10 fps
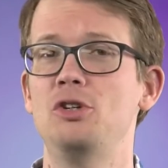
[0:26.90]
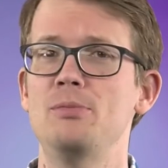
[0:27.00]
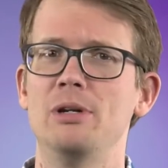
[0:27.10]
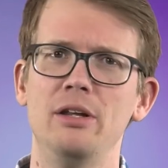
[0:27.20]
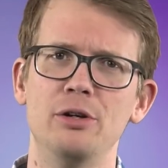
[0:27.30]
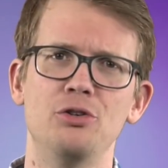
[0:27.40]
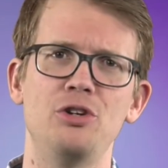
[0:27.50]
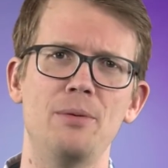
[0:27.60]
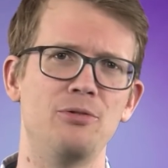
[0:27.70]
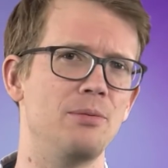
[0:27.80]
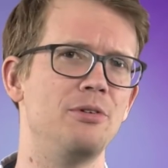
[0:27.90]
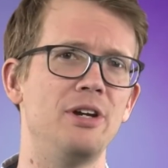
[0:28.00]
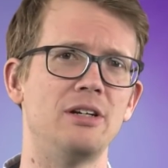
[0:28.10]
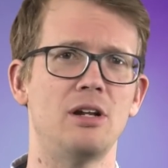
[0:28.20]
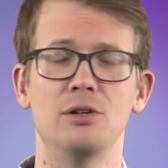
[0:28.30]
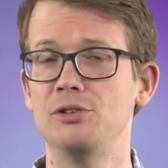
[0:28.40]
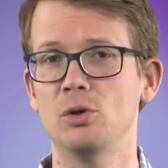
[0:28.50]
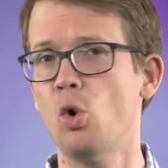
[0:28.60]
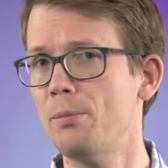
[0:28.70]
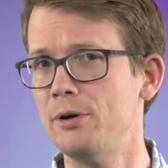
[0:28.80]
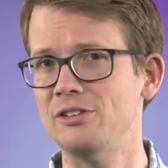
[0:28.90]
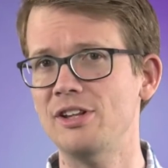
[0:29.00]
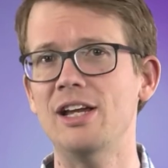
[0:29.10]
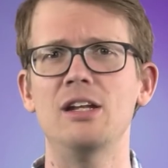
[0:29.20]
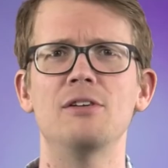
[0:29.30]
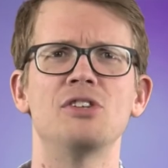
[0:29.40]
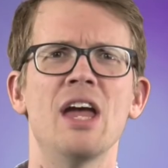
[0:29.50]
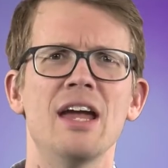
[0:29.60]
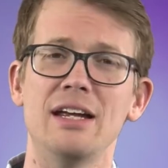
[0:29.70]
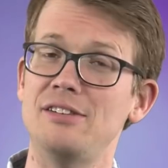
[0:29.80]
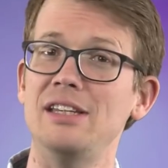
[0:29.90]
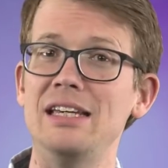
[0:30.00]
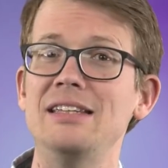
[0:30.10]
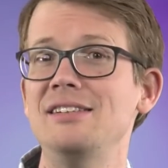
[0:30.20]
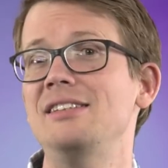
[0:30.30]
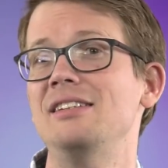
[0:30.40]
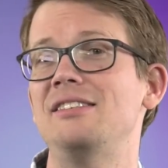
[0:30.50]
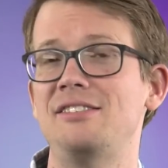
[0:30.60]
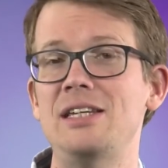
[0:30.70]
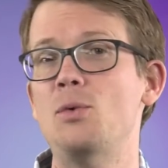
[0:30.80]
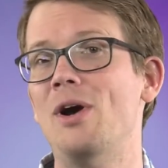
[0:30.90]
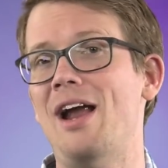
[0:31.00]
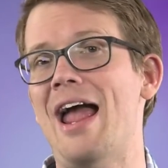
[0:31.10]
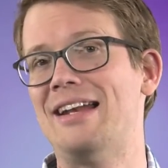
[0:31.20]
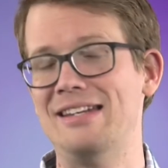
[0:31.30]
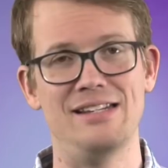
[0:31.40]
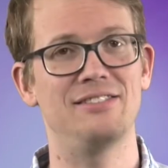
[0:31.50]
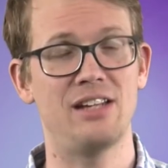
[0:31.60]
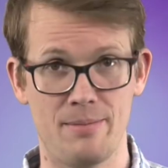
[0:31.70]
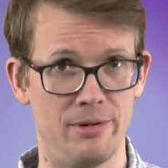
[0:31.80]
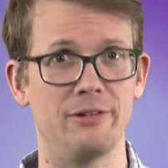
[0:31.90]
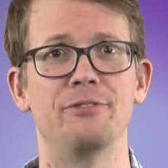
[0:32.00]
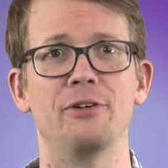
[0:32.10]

of human leadership from dictators to corporate executives, it's easy to see where Acton is coming